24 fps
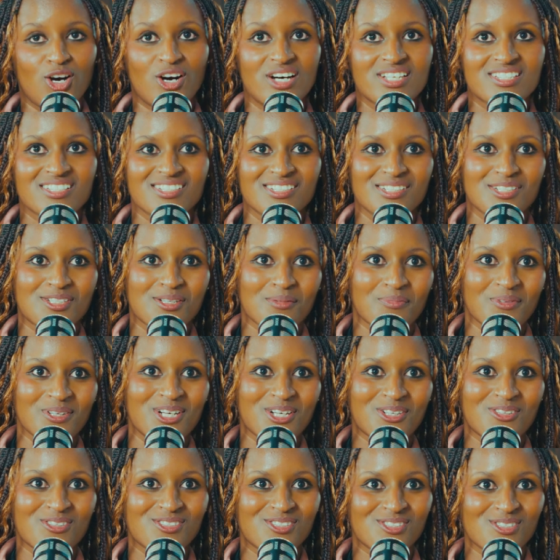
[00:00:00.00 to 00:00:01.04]
Oh, as an
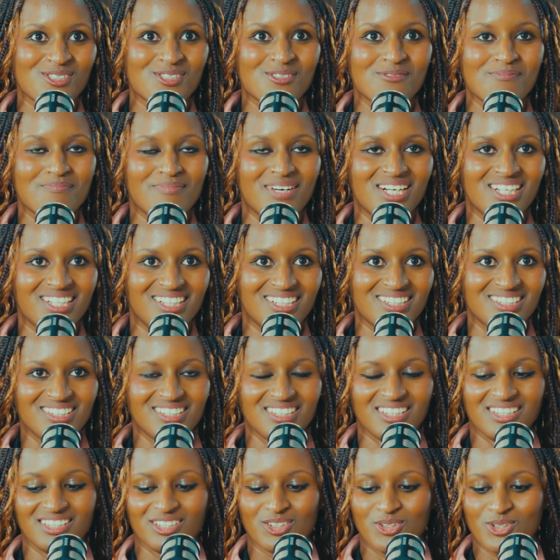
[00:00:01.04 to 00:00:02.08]
entrepreneur, because
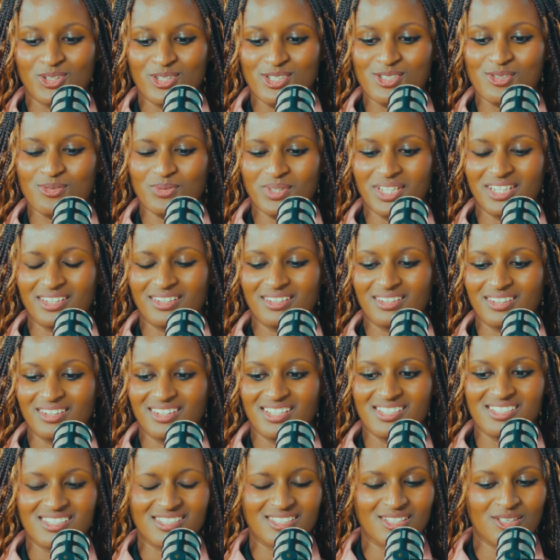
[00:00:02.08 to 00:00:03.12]
mine, it goes with
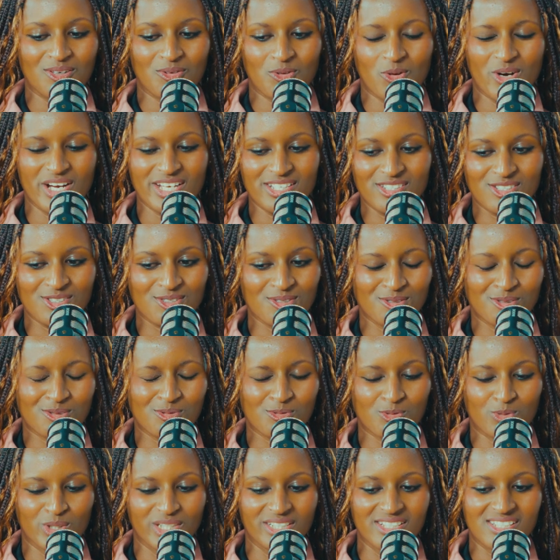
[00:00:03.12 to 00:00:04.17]
there's the ones who
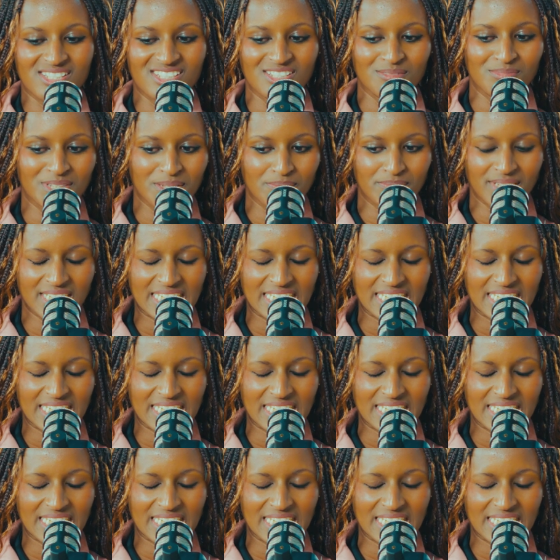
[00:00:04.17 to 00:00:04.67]
when they swim in